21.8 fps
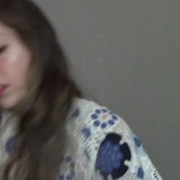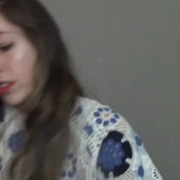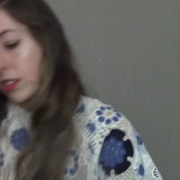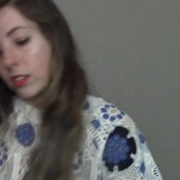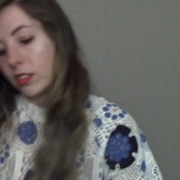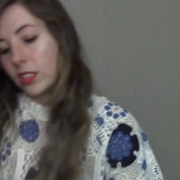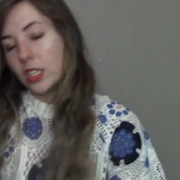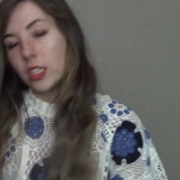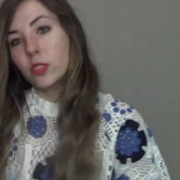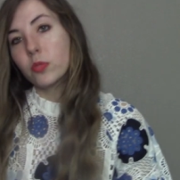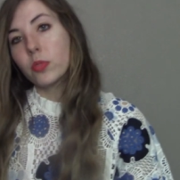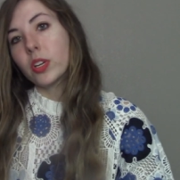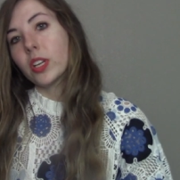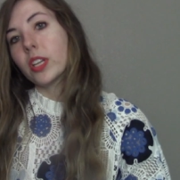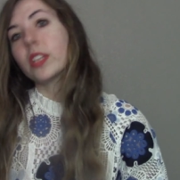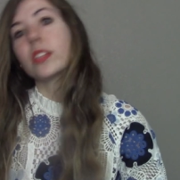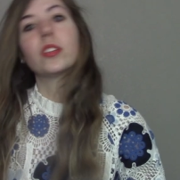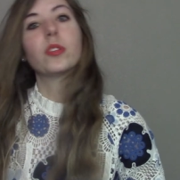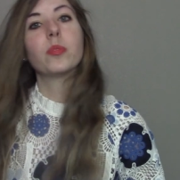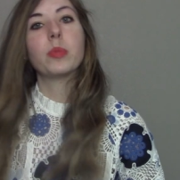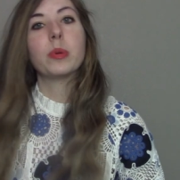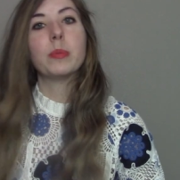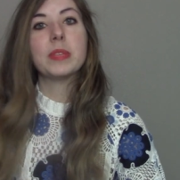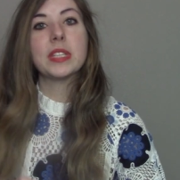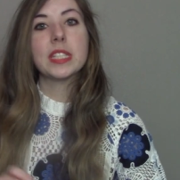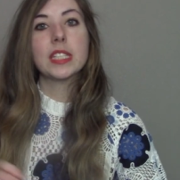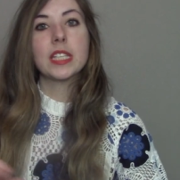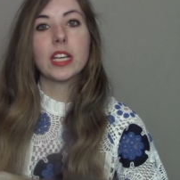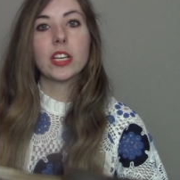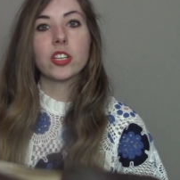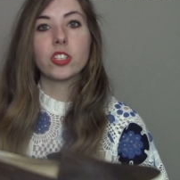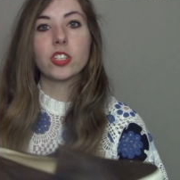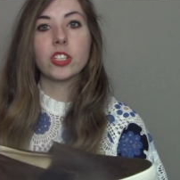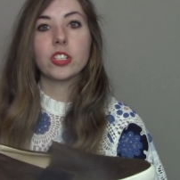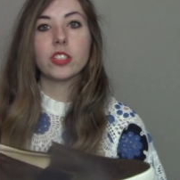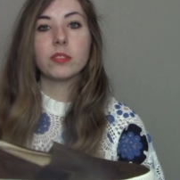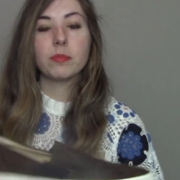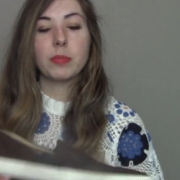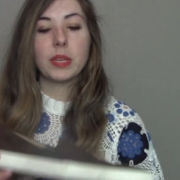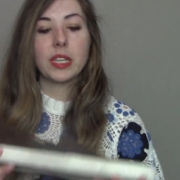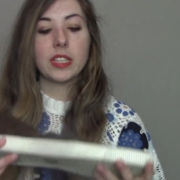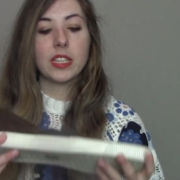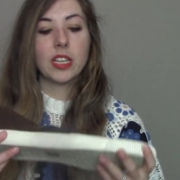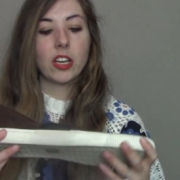These were in the women's section
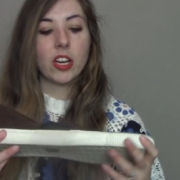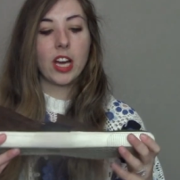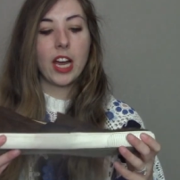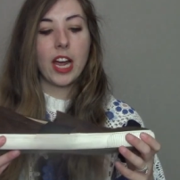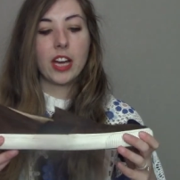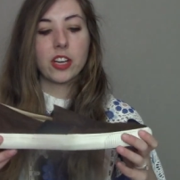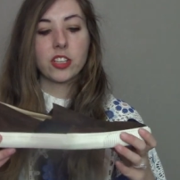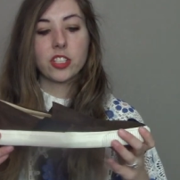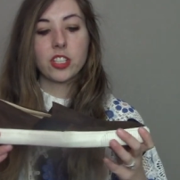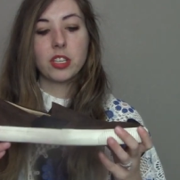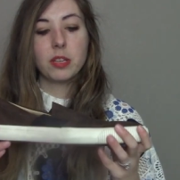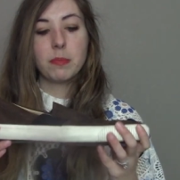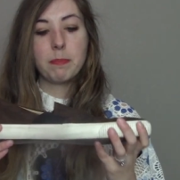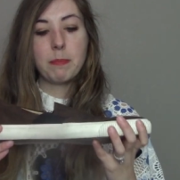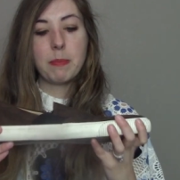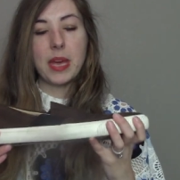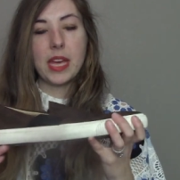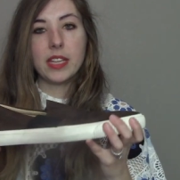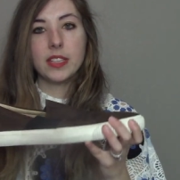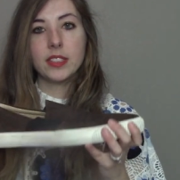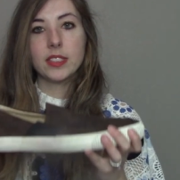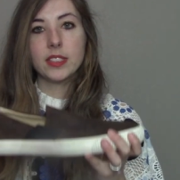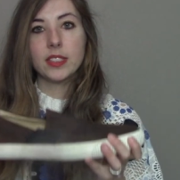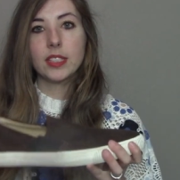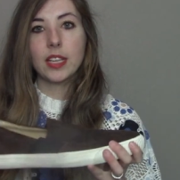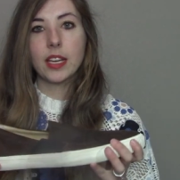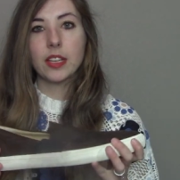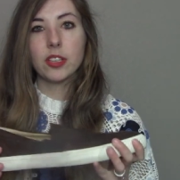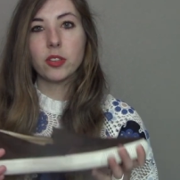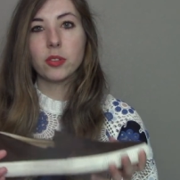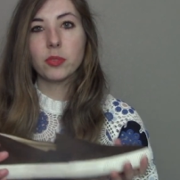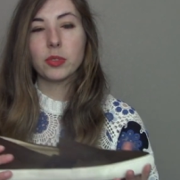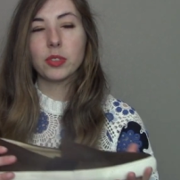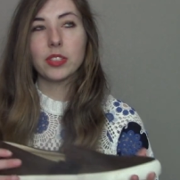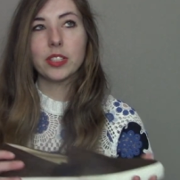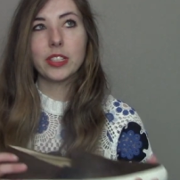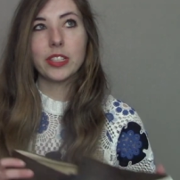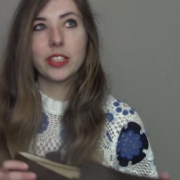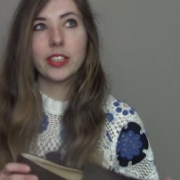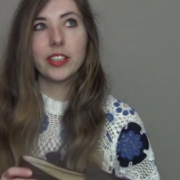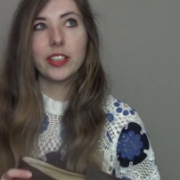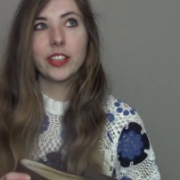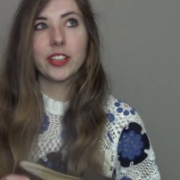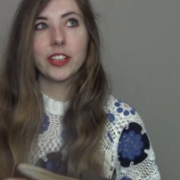but they are actually men's. I don't
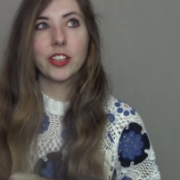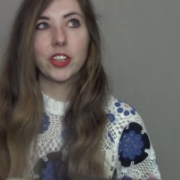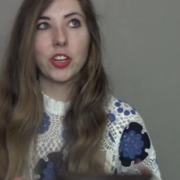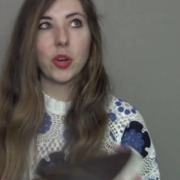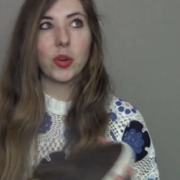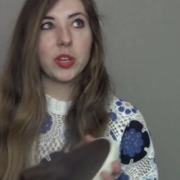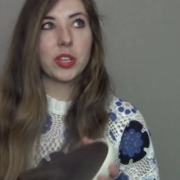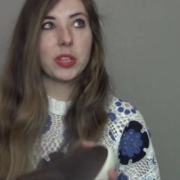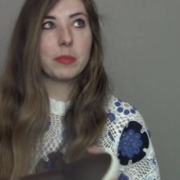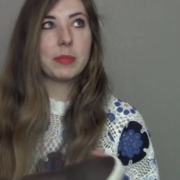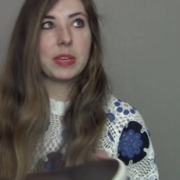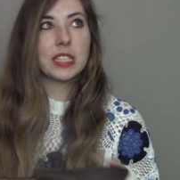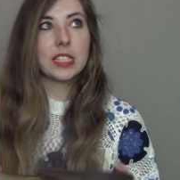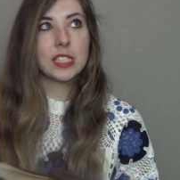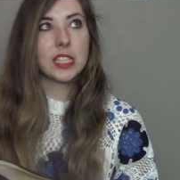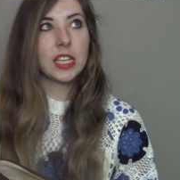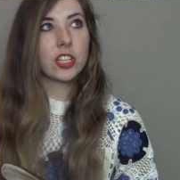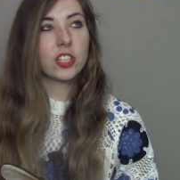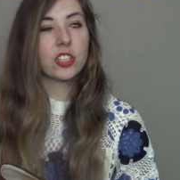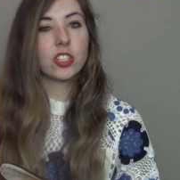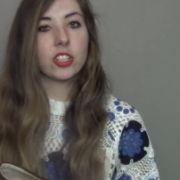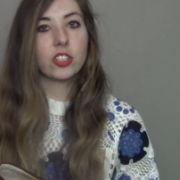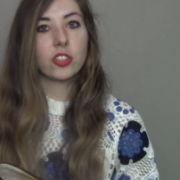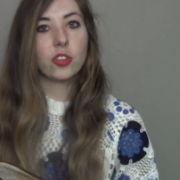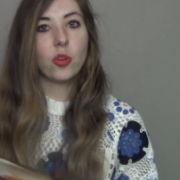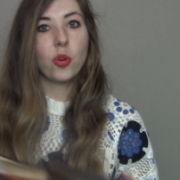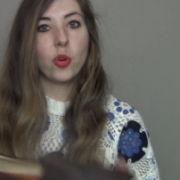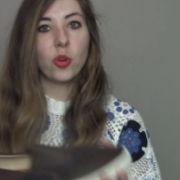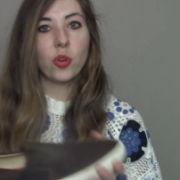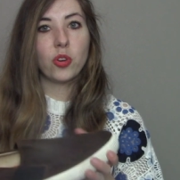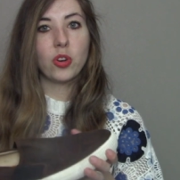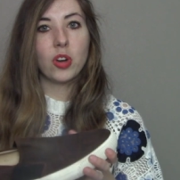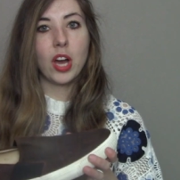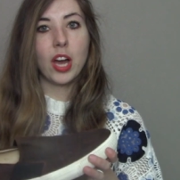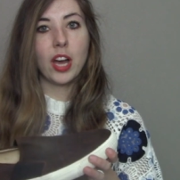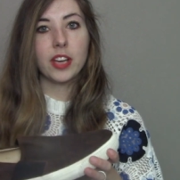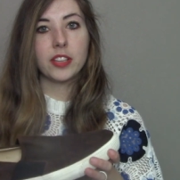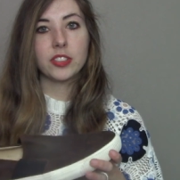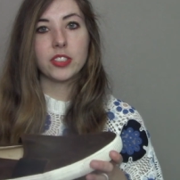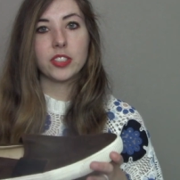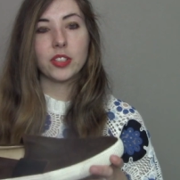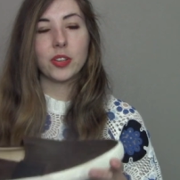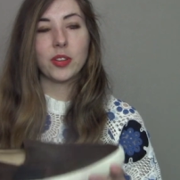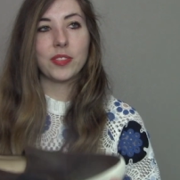really go to the men's section a whole
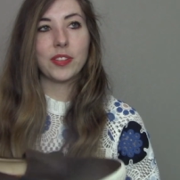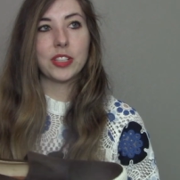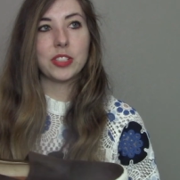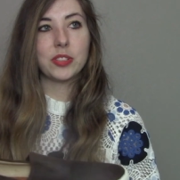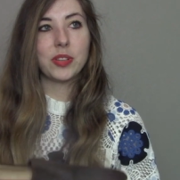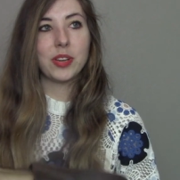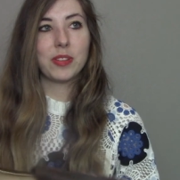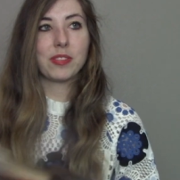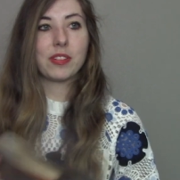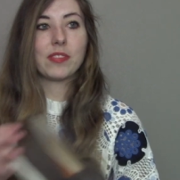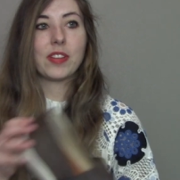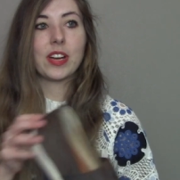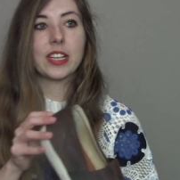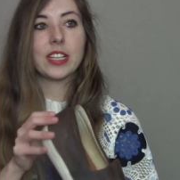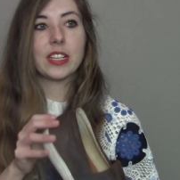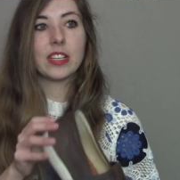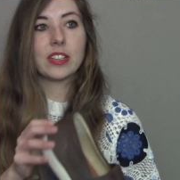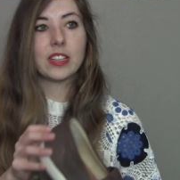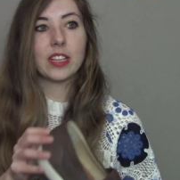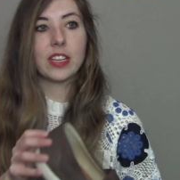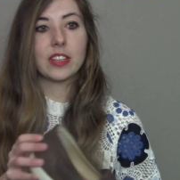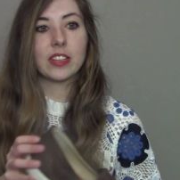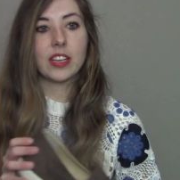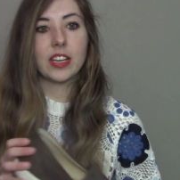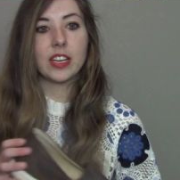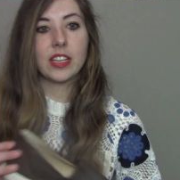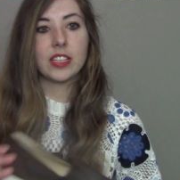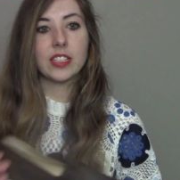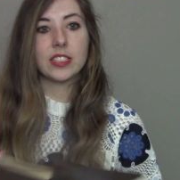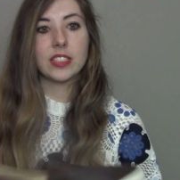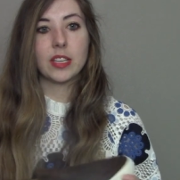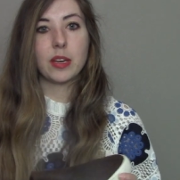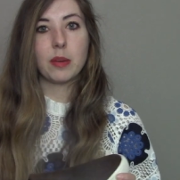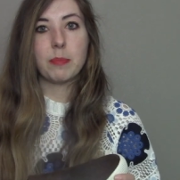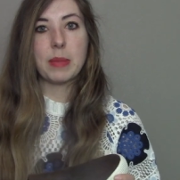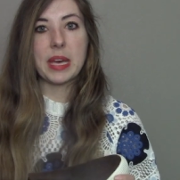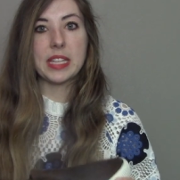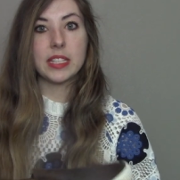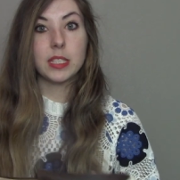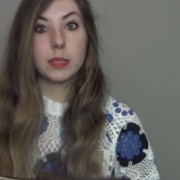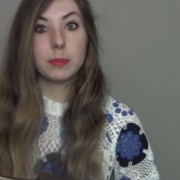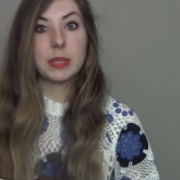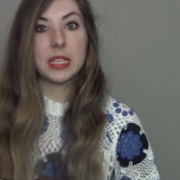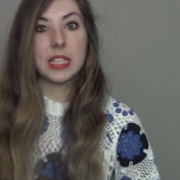lot so if I do ever find anything that is a
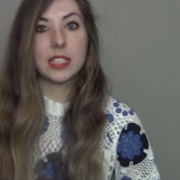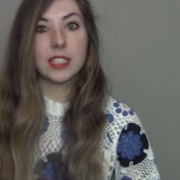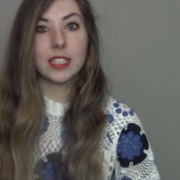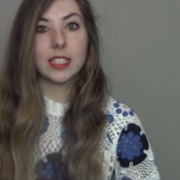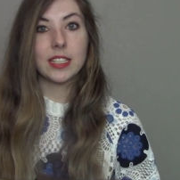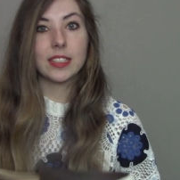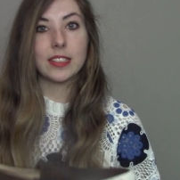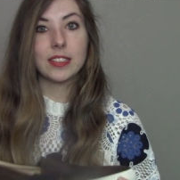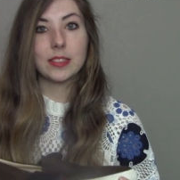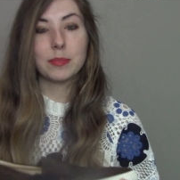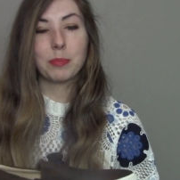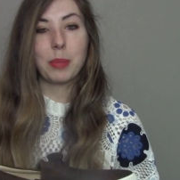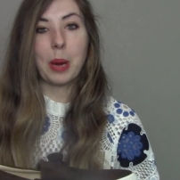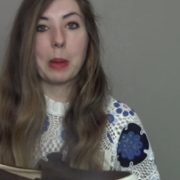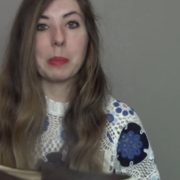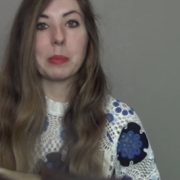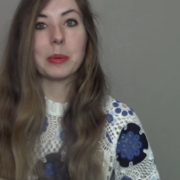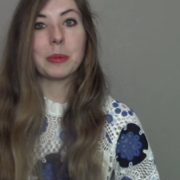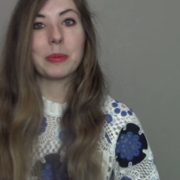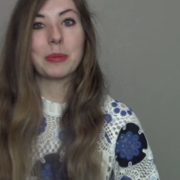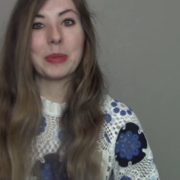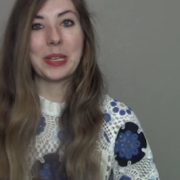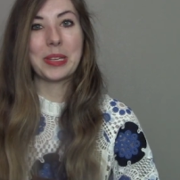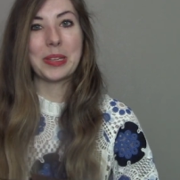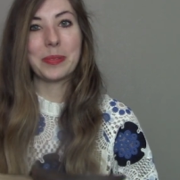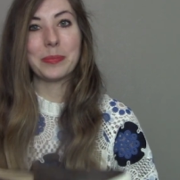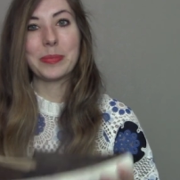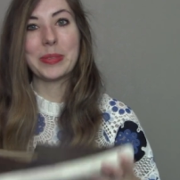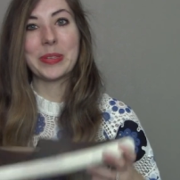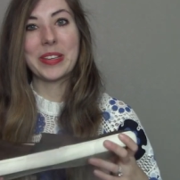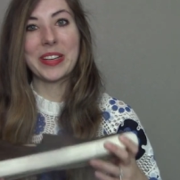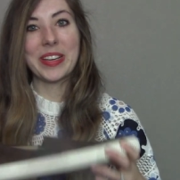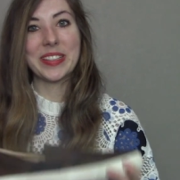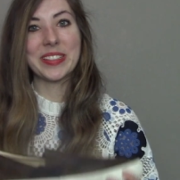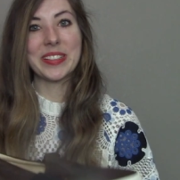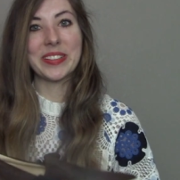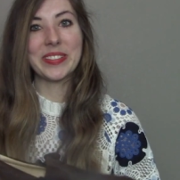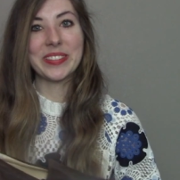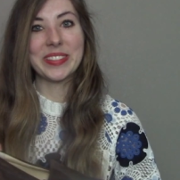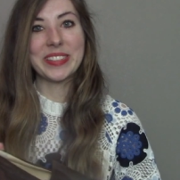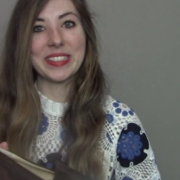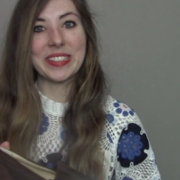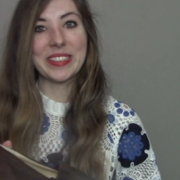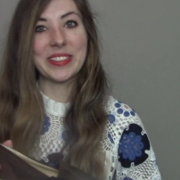men's piece it's probably because it
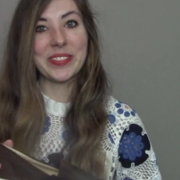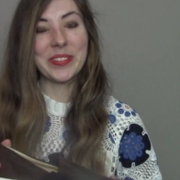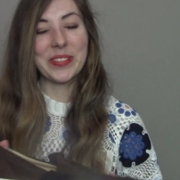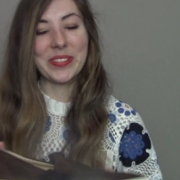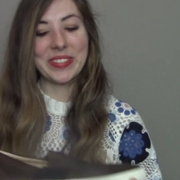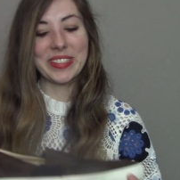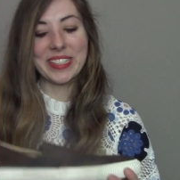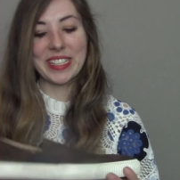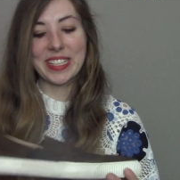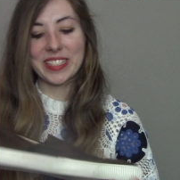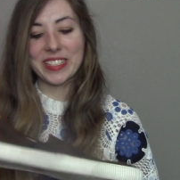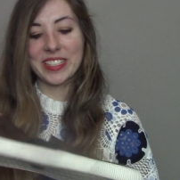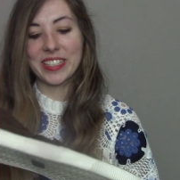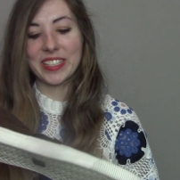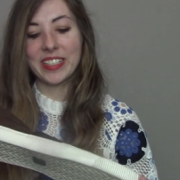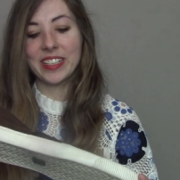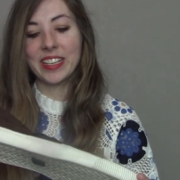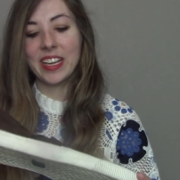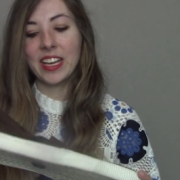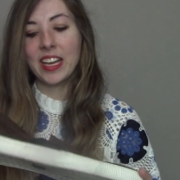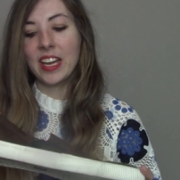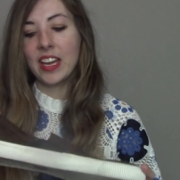was in the women's section.